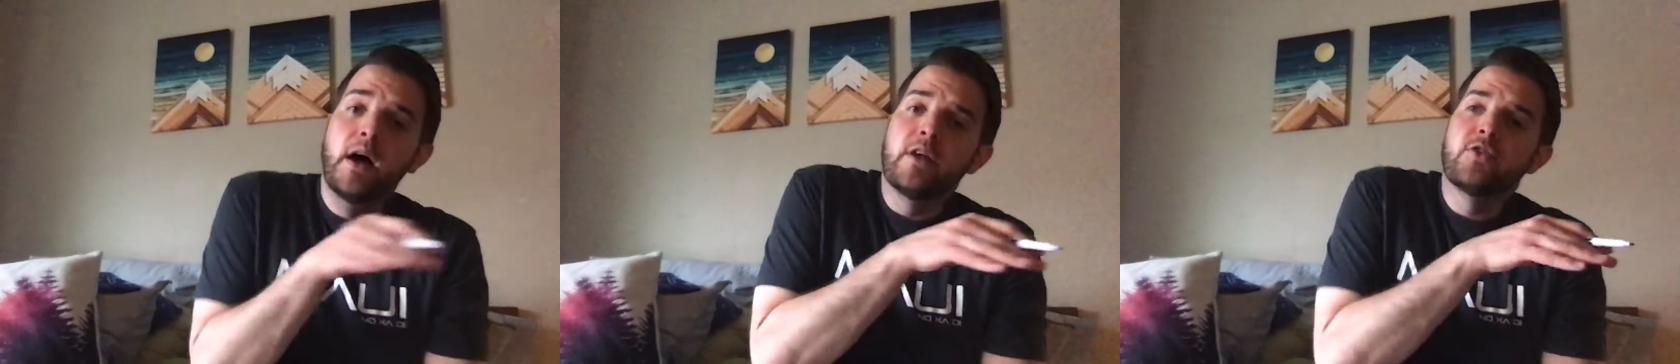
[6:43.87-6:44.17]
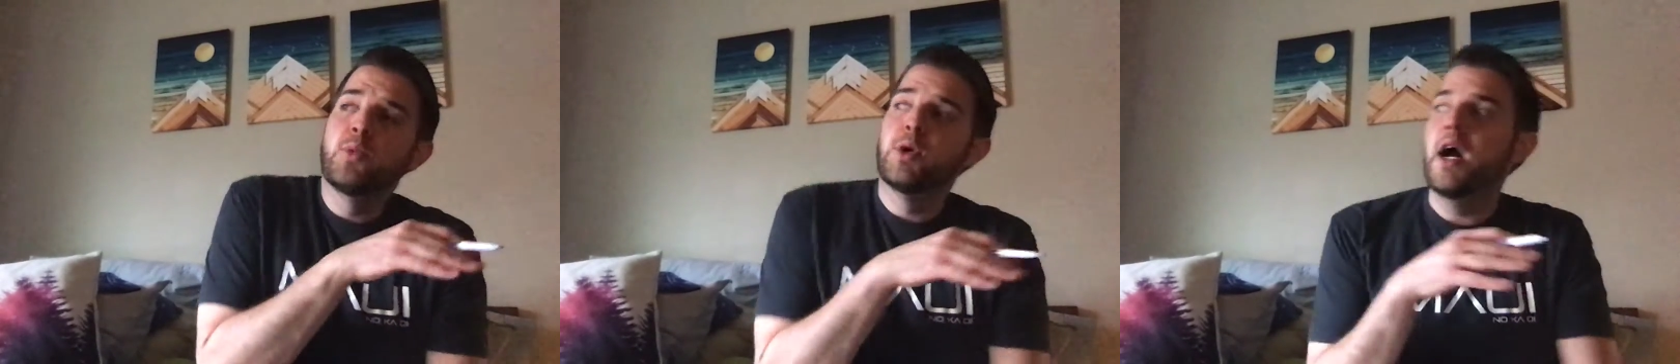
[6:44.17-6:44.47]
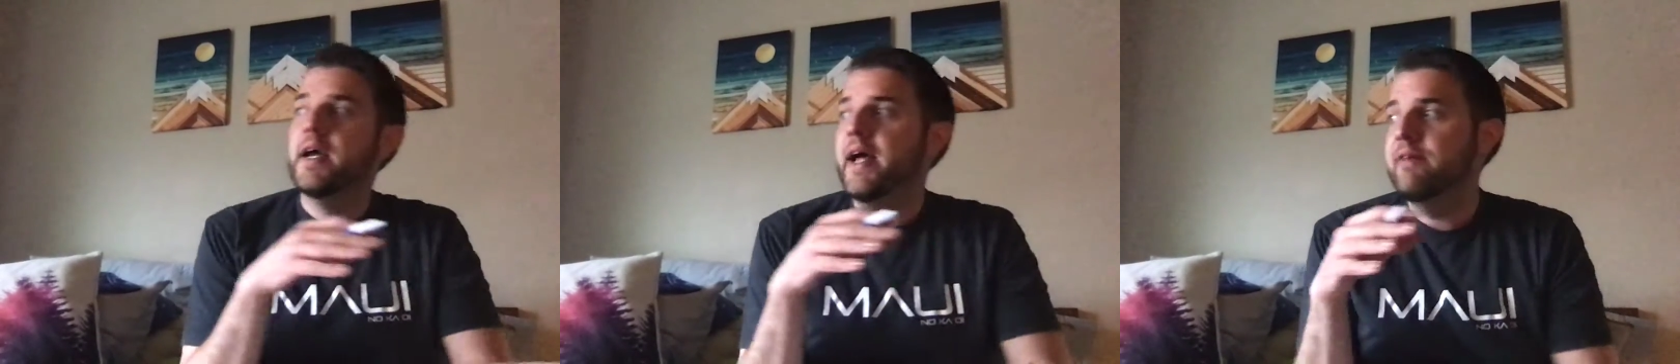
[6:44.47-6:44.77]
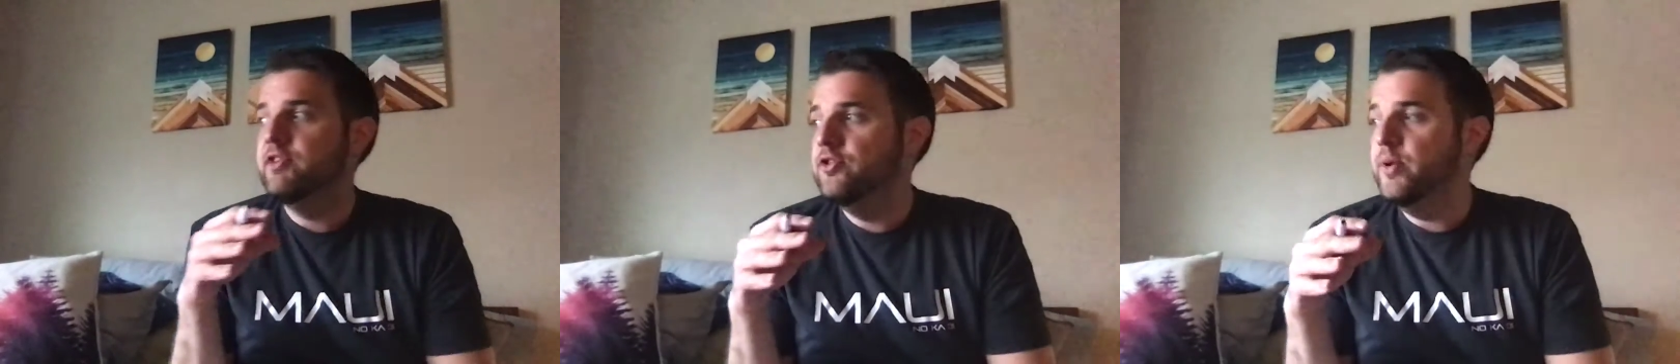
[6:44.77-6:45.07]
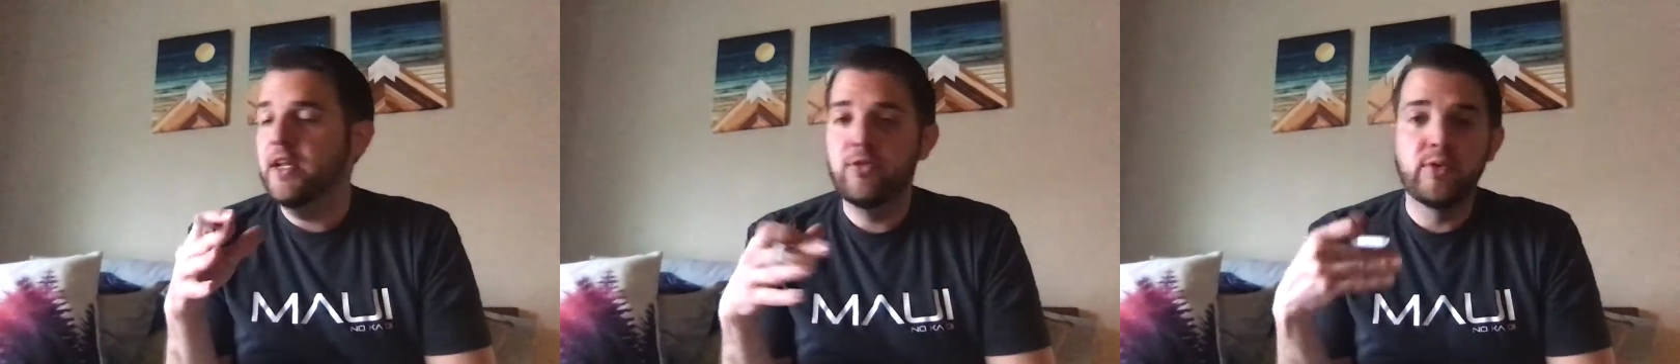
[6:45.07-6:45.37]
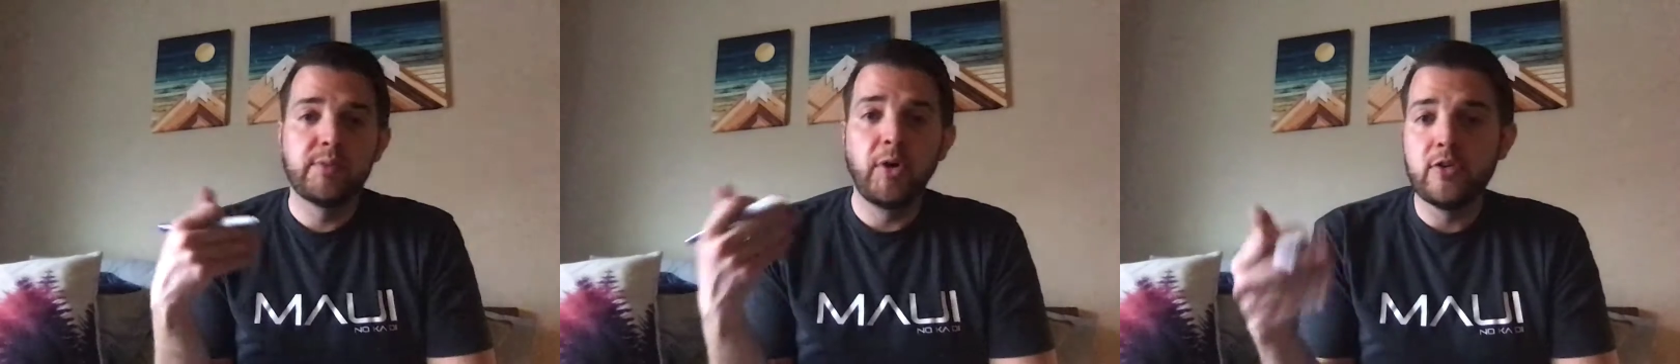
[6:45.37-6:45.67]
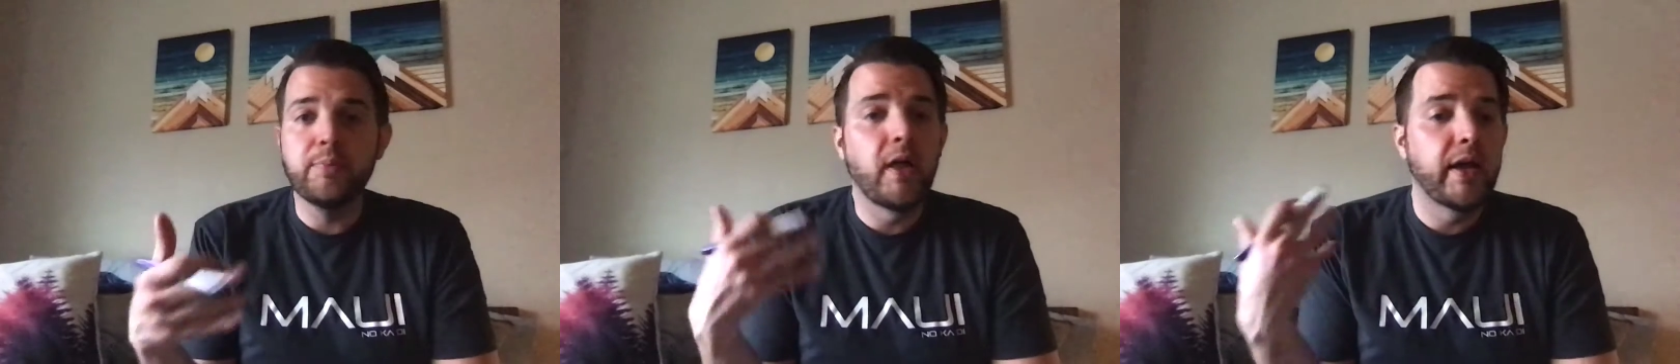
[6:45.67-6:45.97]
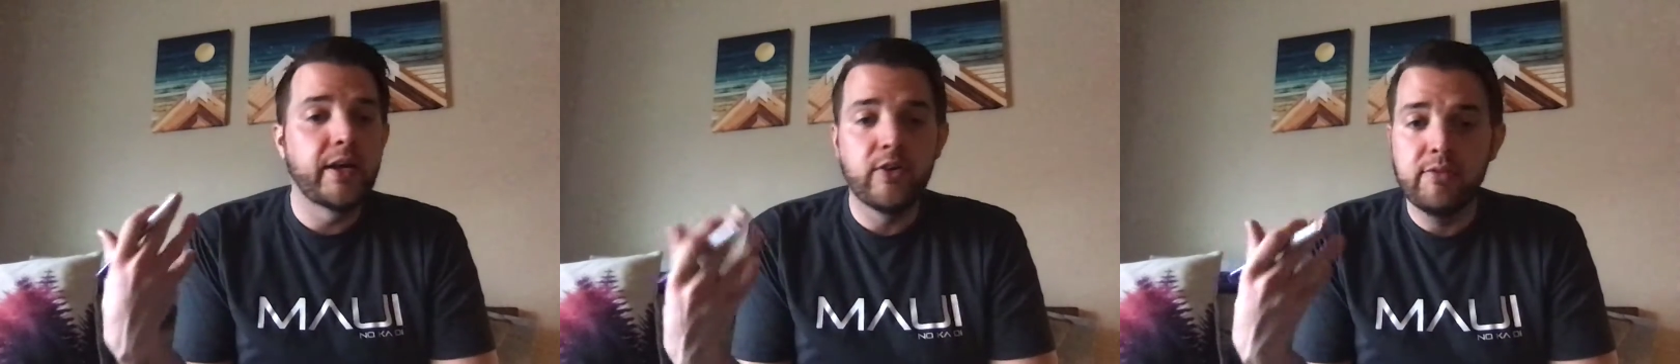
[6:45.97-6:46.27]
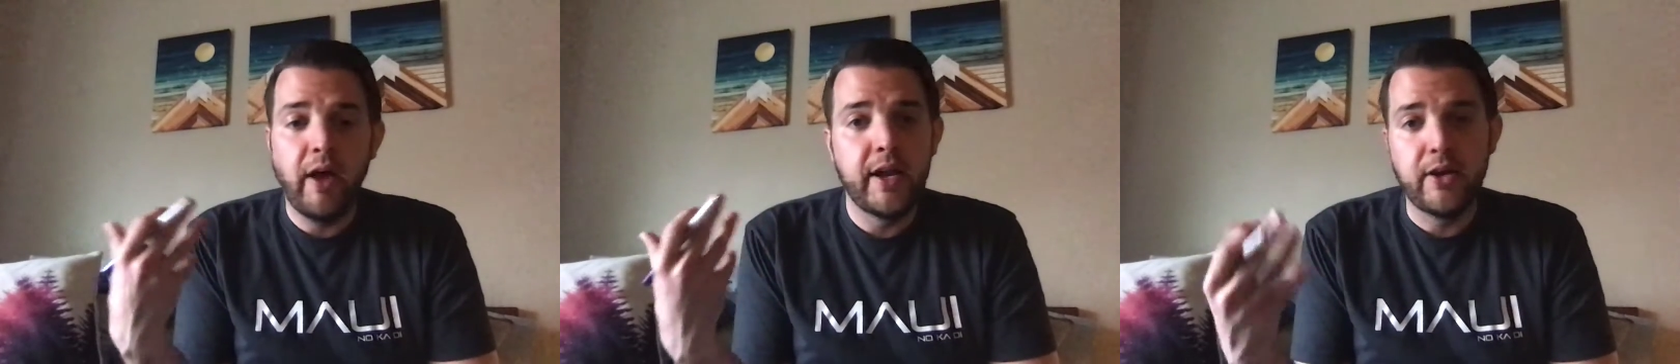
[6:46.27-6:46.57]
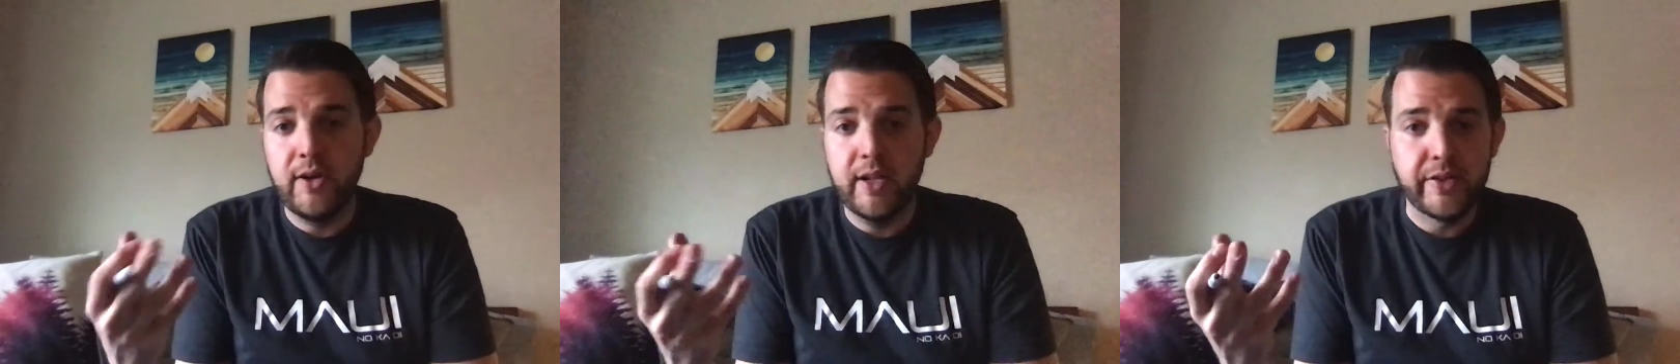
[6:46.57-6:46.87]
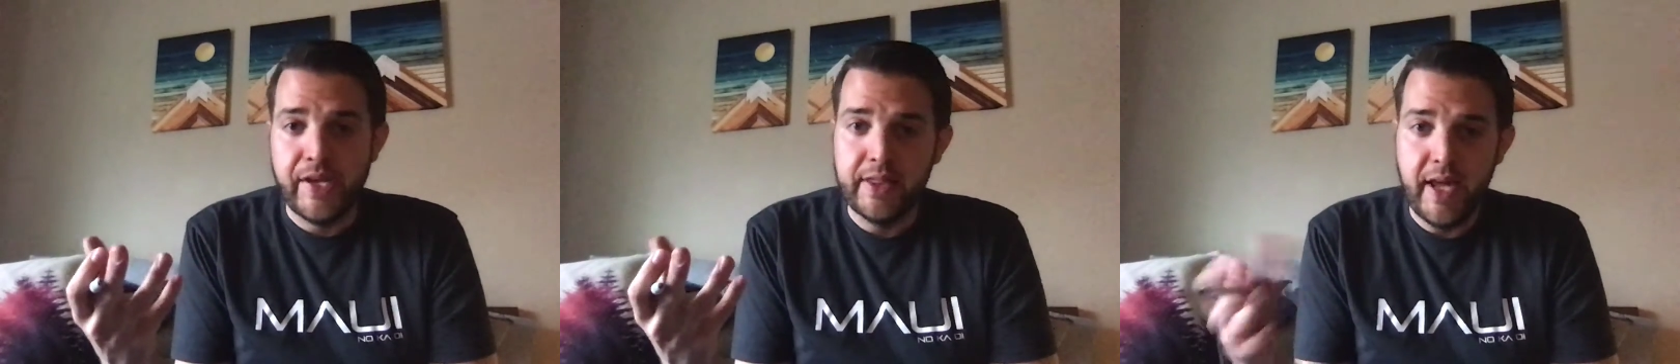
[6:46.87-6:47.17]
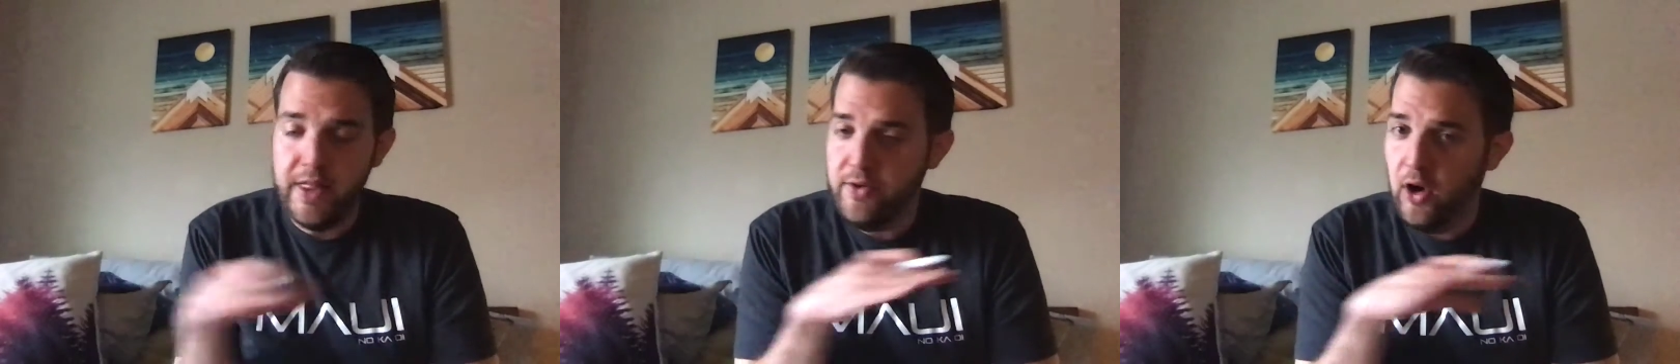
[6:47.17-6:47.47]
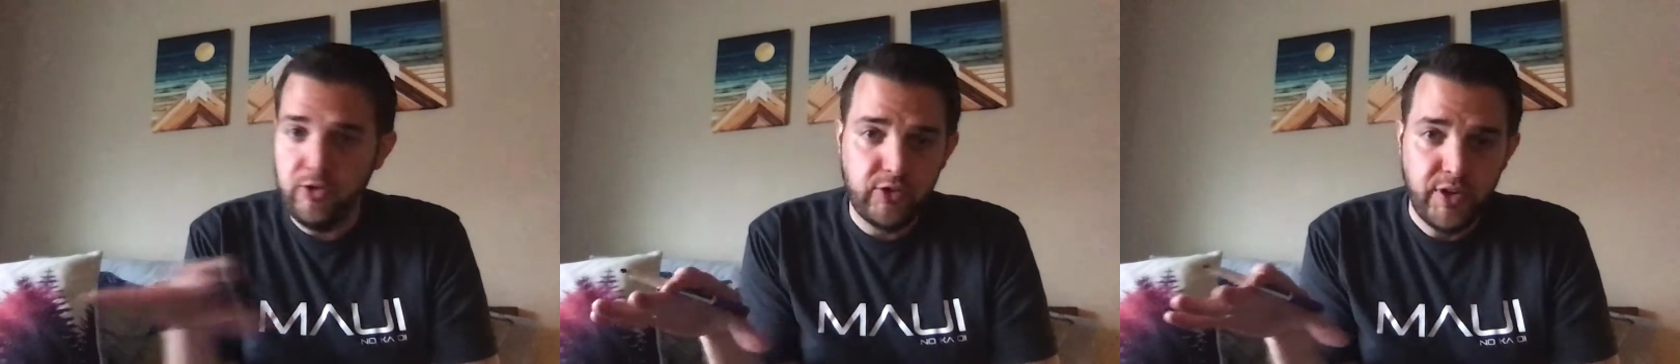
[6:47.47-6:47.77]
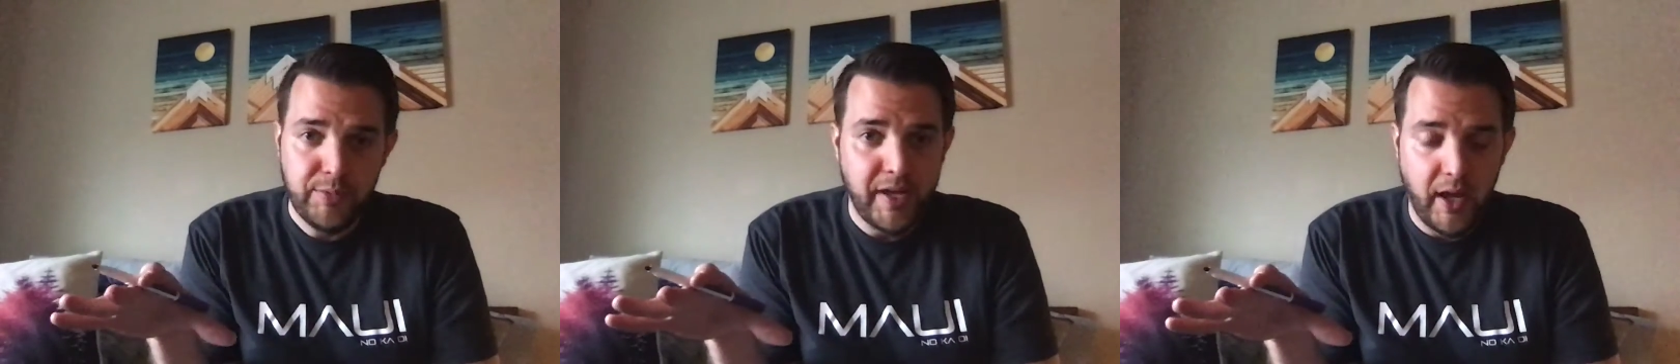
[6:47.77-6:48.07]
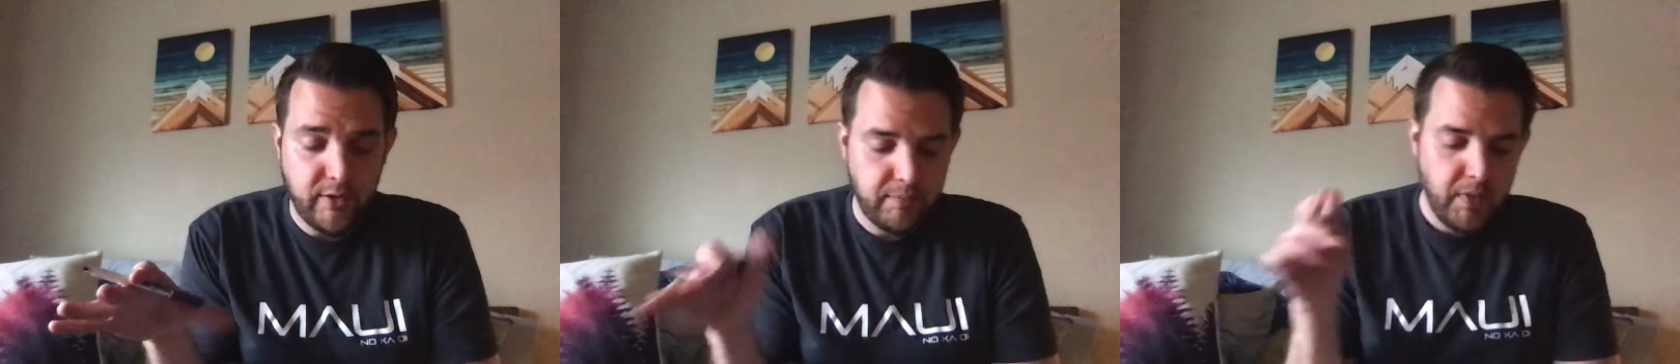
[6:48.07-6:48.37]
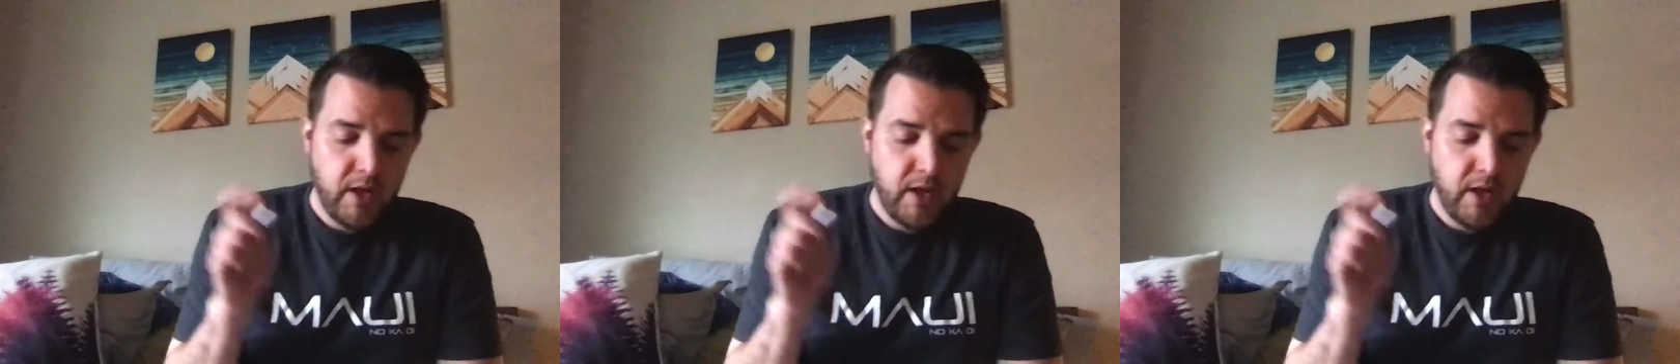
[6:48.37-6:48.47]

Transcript: So we're not going to have to do any sort of multiplying or dividing or anything like that. They're all just going to be X.